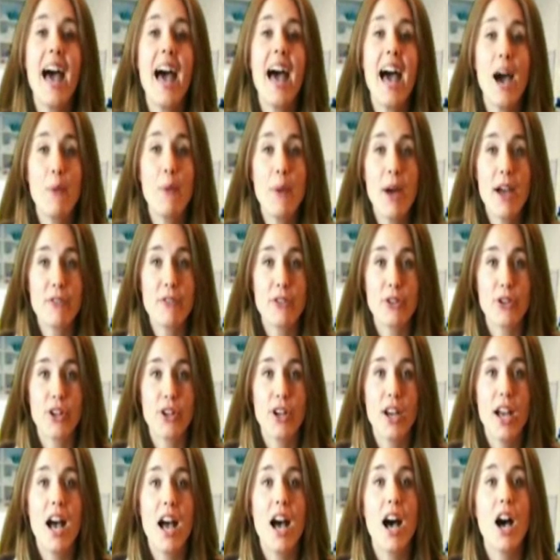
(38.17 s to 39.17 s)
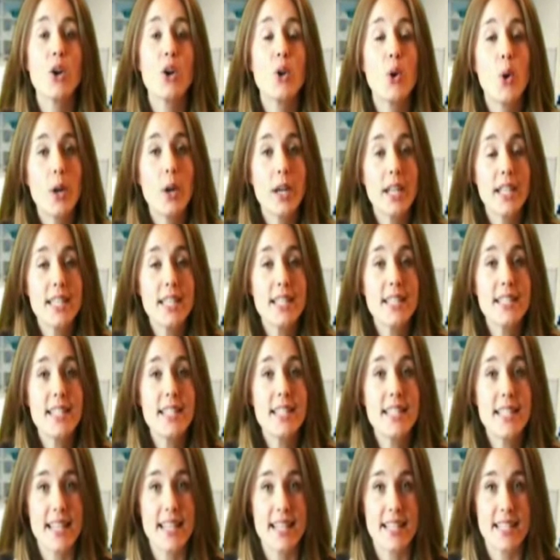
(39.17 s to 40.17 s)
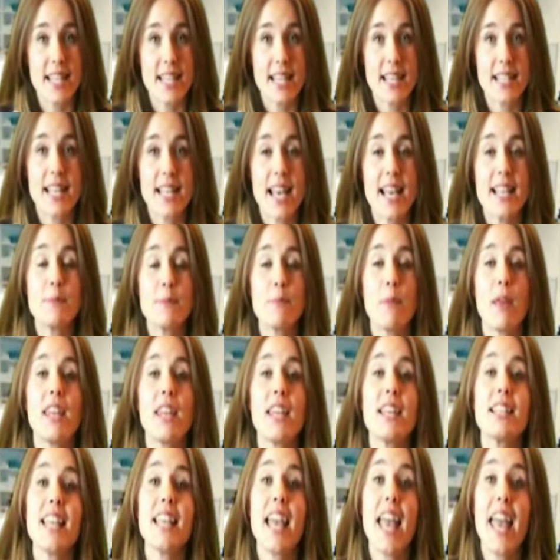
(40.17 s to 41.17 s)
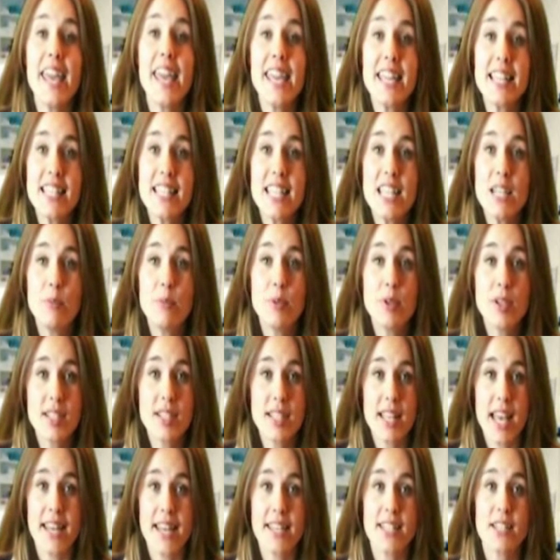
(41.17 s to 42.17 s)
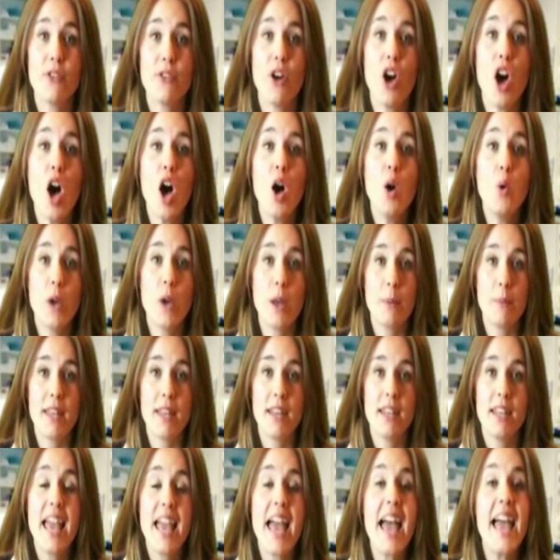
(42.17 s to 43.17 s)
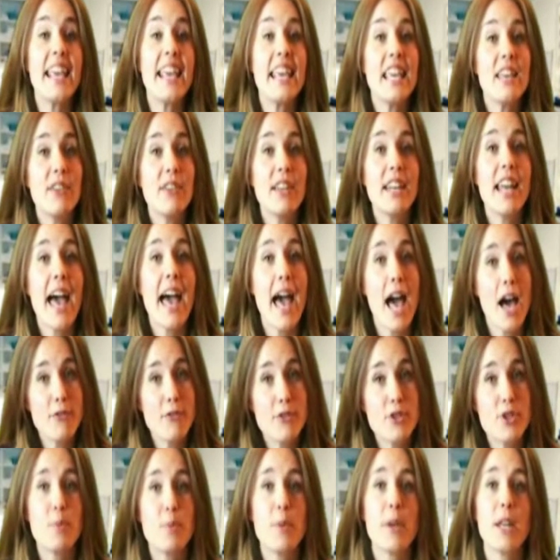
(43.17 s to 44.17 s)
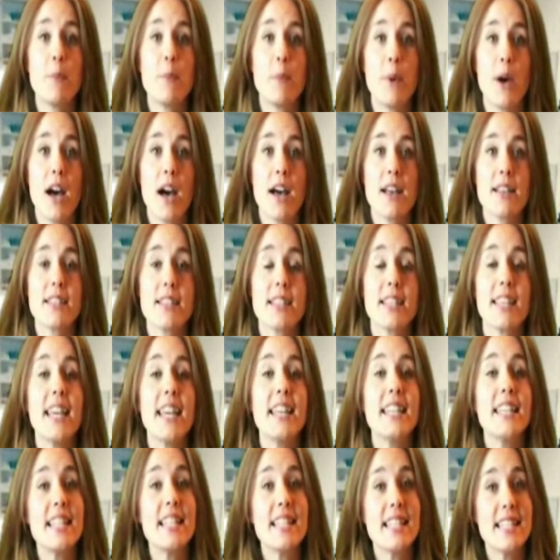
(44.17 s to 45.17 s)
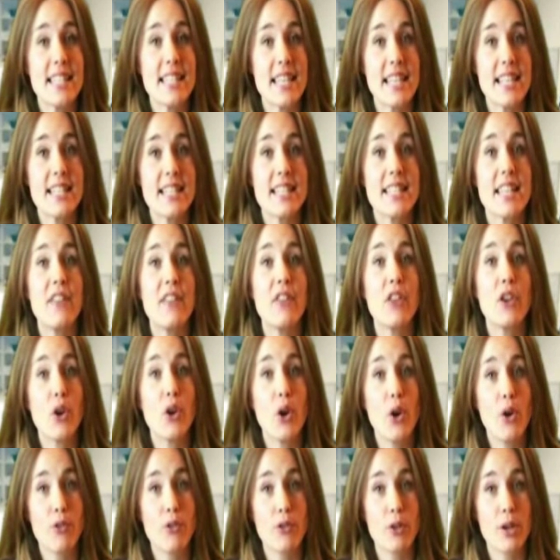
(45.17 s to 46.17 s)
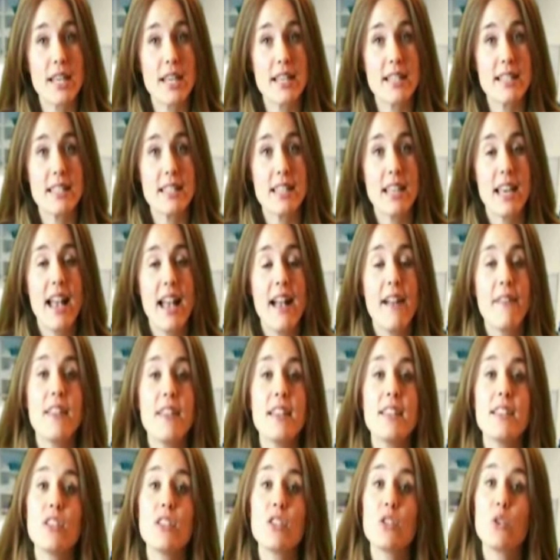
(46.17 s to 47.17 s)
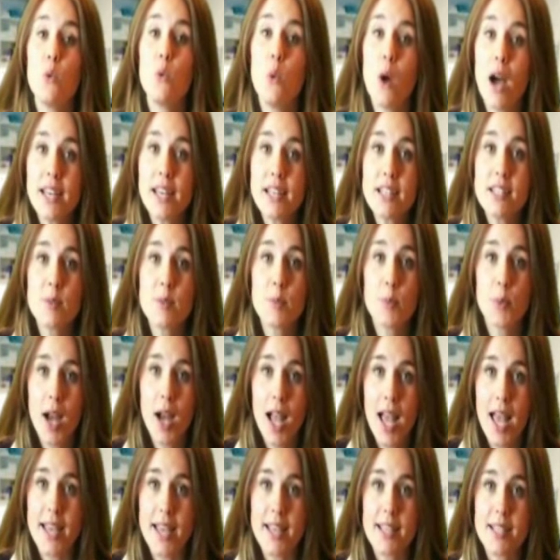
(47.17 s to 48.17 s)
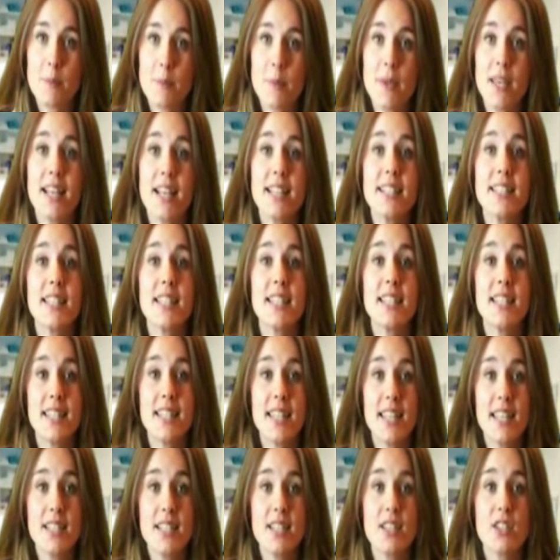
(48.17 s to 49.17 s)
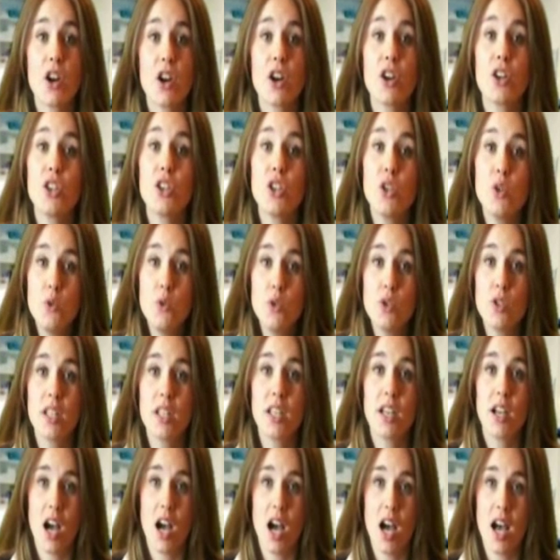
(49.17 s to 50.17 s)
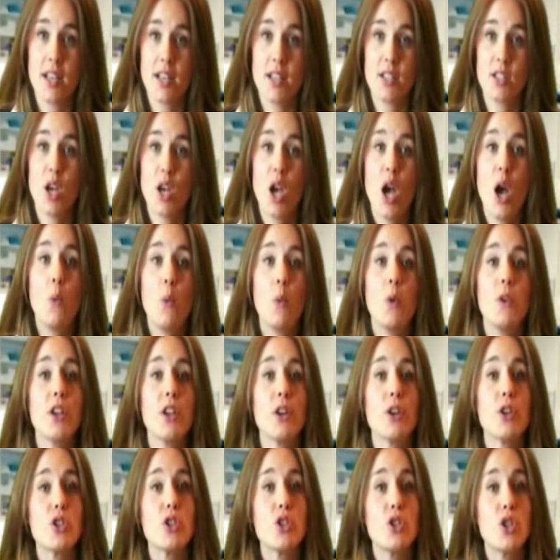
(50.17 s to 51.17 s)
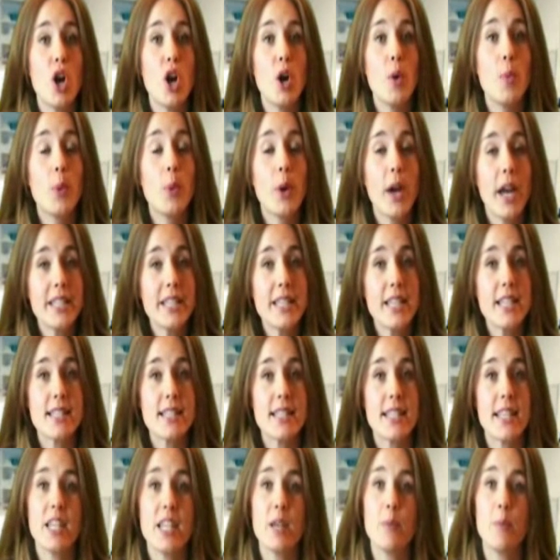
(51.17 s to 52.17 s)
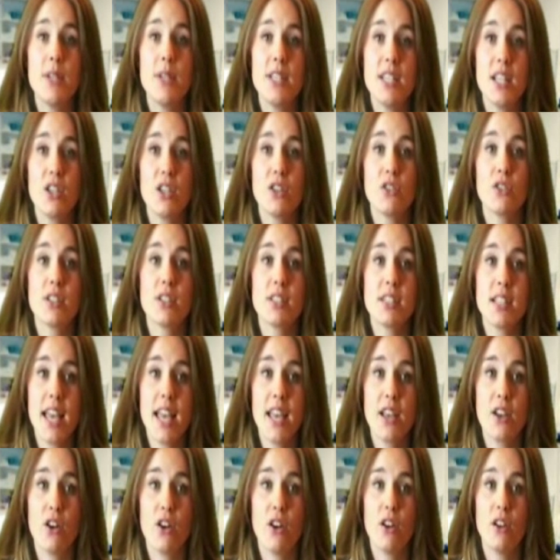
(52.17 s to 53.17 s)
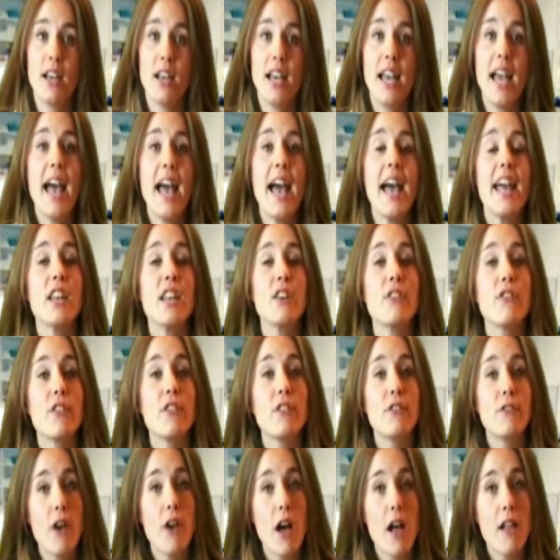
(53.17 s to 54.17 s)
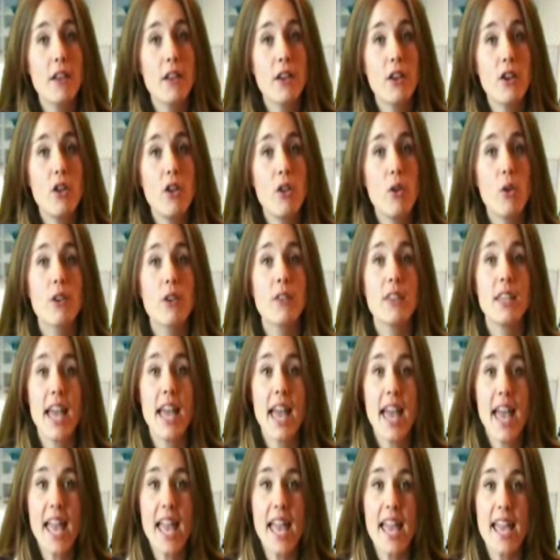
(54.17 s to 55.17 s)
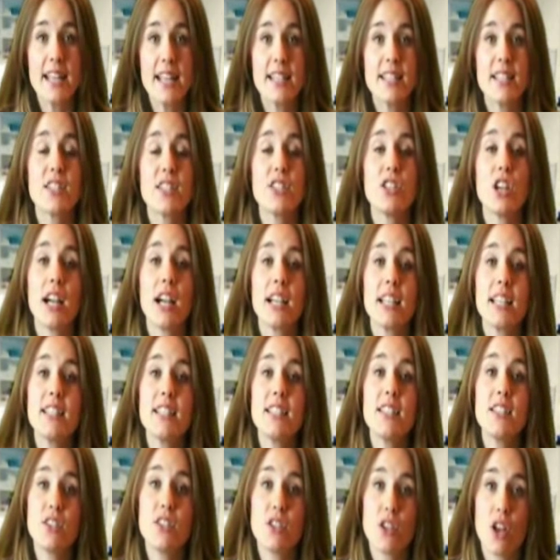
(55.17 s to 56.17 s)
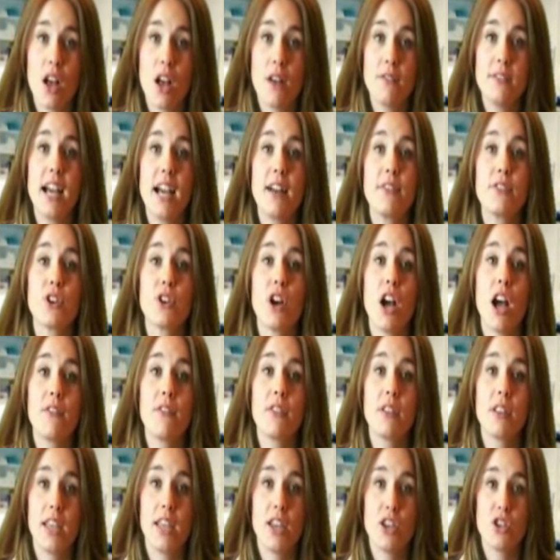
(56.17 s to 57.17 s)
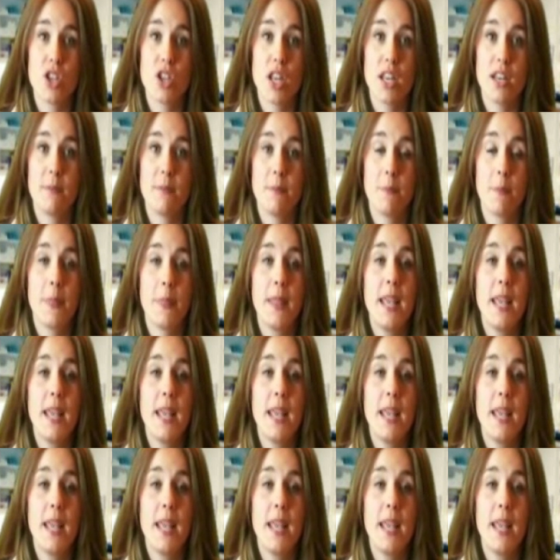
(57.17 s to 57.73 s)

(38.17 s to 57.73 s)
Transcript: However, according to statistics, as many as 18% of all women, even after menopause, can get cysts in their ovaries. This is quite a surprise because the cysts are usually caused when there is no pregnancy in a particular cycle and if the follicle or the egg does not get dissolved after ovulation.